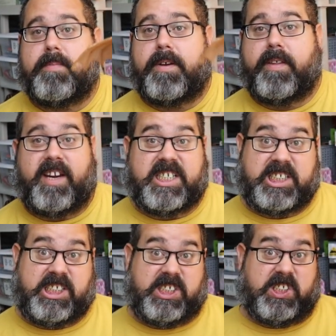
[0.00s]
the middle of the night.
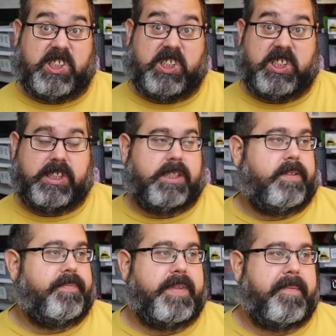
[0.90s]
Alright.
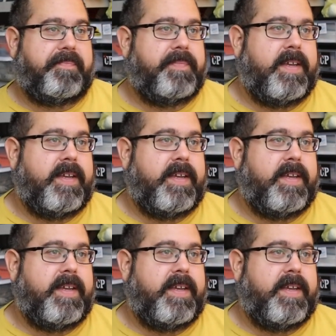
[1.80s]
No.